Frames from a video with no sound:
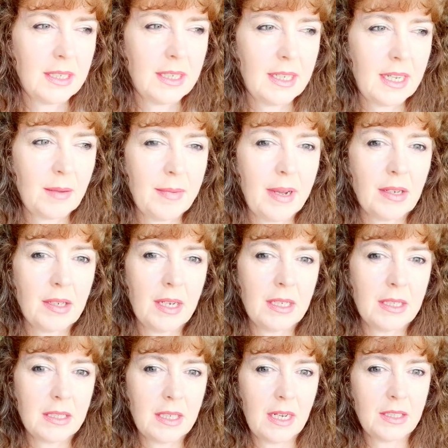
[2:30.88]
came out
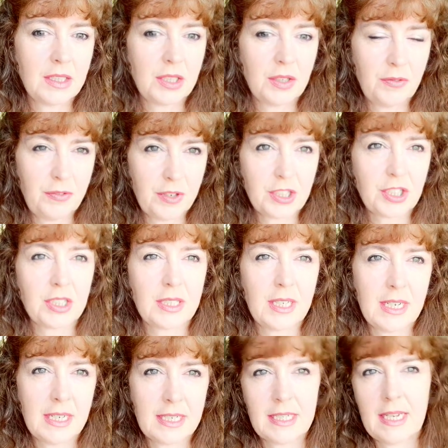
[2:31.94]
to
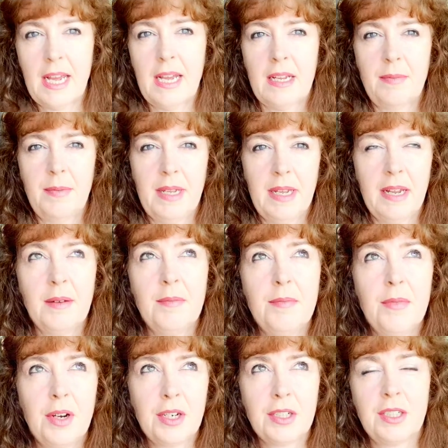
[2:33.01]
viciously attack me and
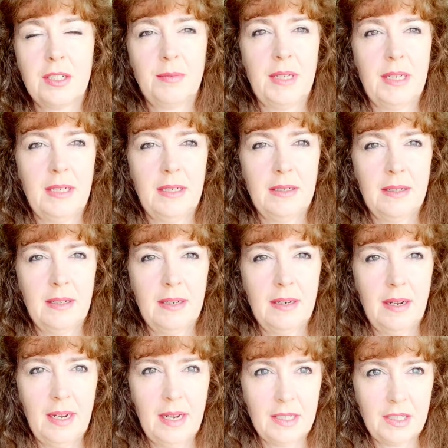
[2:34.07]
murder me, and
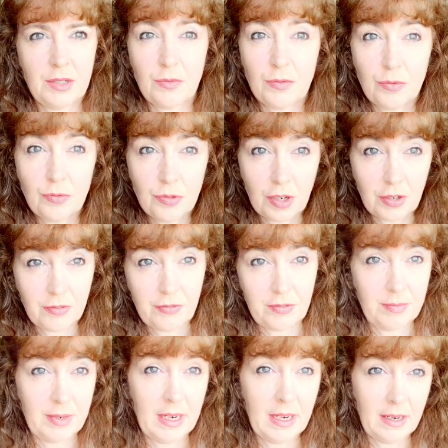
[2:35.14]
I had to run for
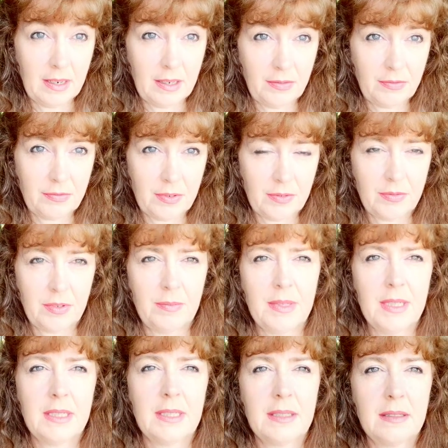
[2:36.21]
my life from
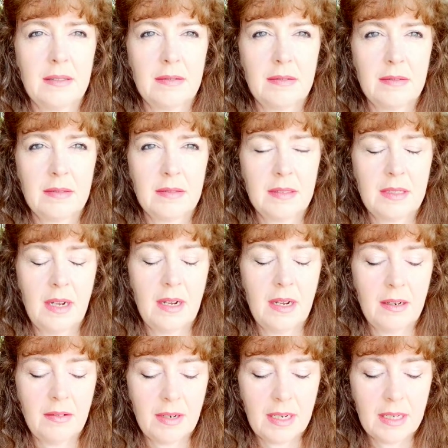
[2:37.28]
this guy,
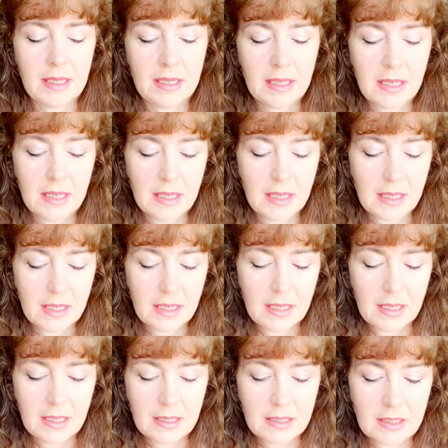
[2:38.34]
right?
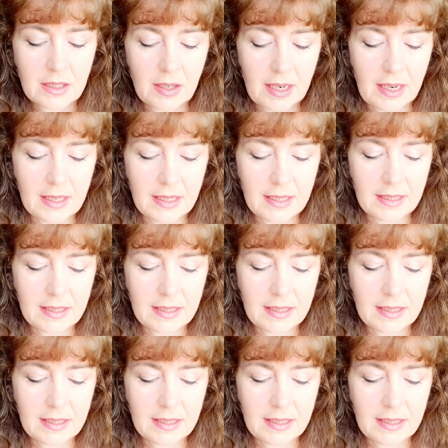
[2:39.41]
So like